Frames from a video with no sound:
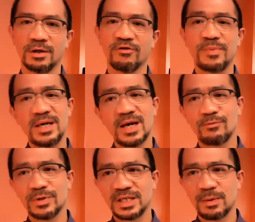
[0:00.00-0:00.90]
of
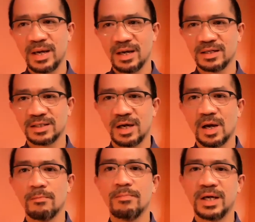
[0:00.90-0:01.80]
PN recipients
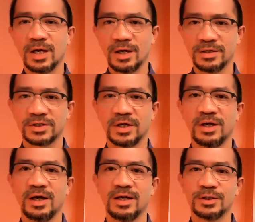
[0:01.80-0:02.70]
because
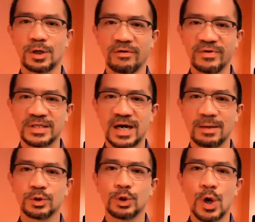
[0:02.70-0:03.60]
it is
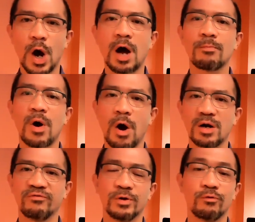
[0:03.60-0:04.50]
oftentimes not
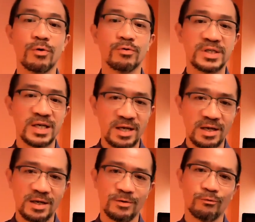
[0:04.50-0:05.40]
part of the
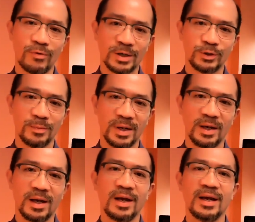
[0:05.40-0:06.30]
routine regimen.